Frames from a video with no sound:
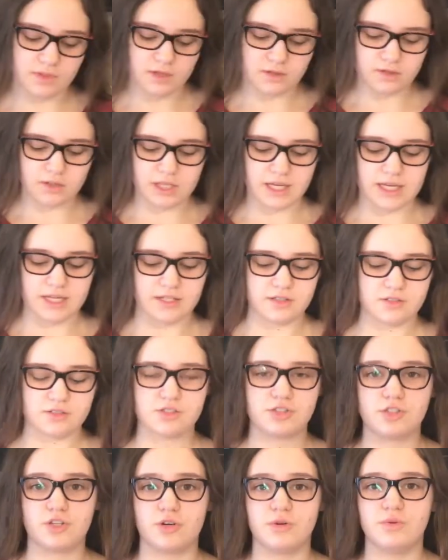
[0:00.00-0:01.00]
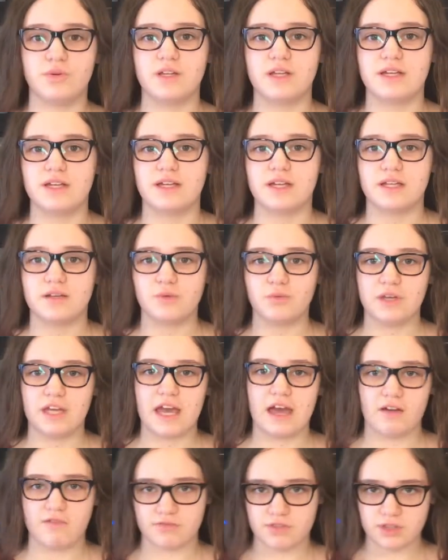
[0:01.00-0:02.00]
Okay, so we
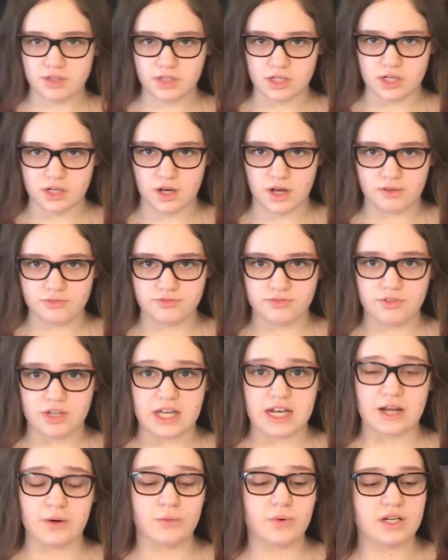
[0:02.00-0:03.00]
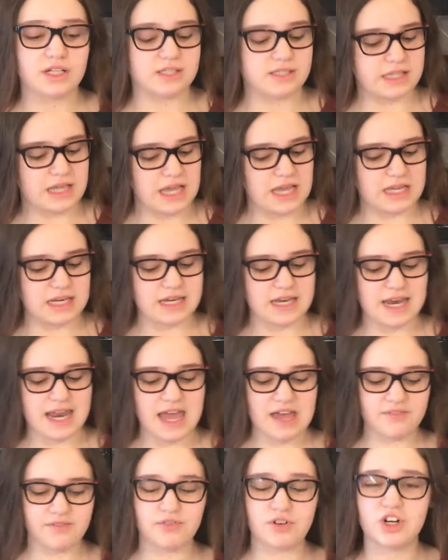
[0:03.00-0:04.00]
have the lid off, and I want to say
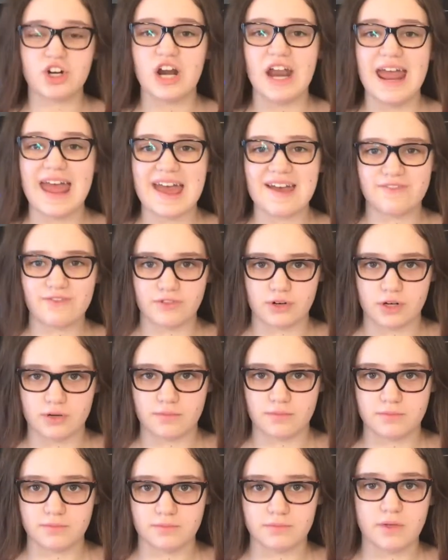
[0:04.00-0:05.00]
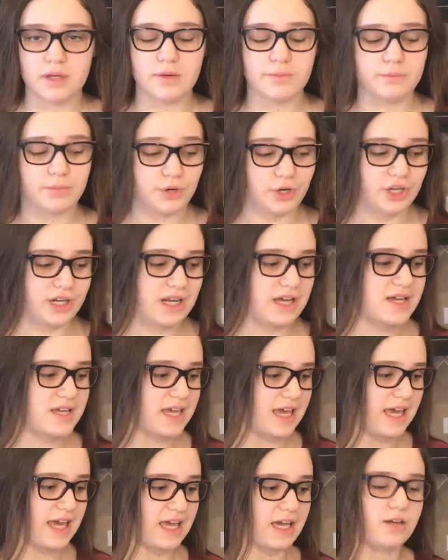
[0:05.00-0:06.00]
never ever put a
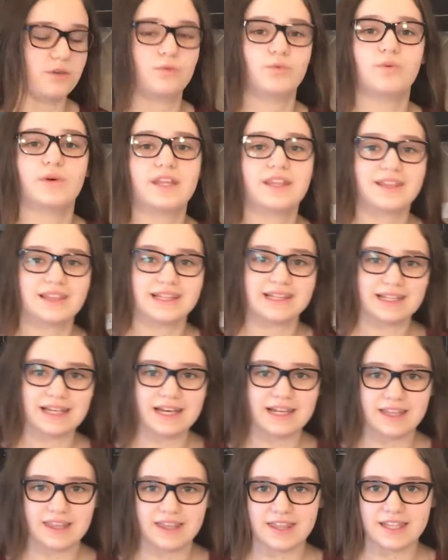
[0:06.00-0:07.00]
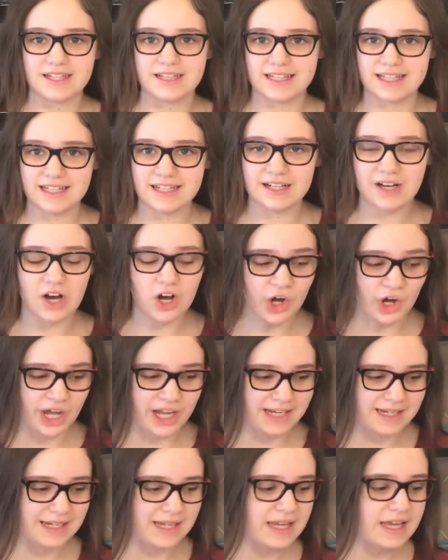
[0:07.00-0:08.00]
can with the lid
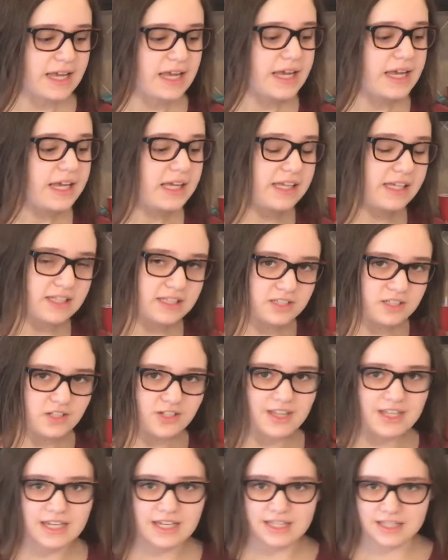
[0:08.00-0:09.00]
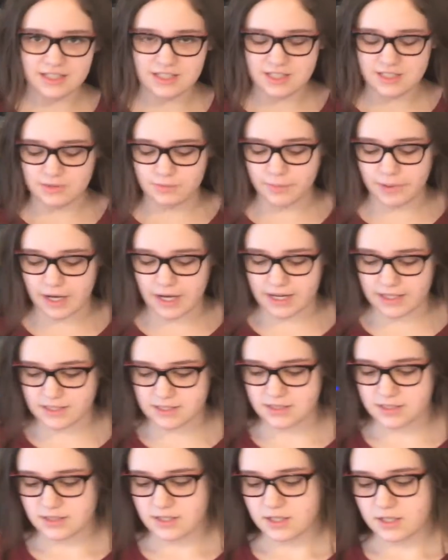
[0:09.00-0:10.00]
on into the
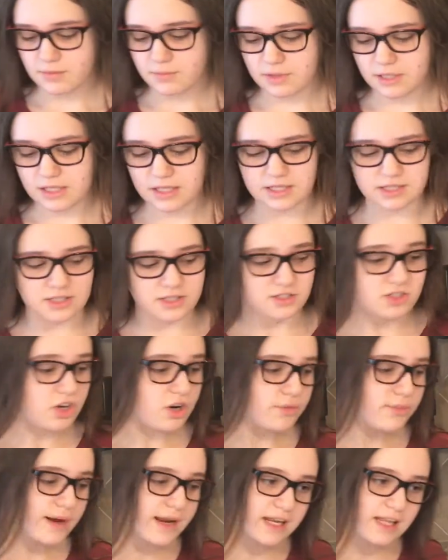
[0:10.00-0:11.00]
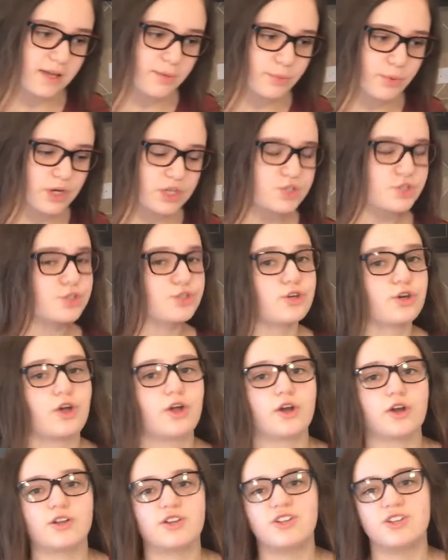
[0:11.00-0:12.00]
Instapot, because it's already a pressure
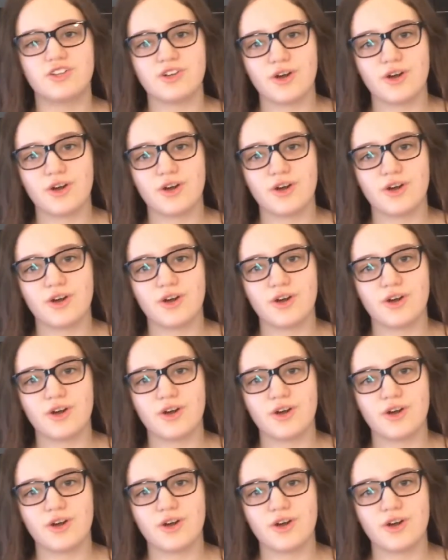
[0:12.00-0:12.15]
cooker. You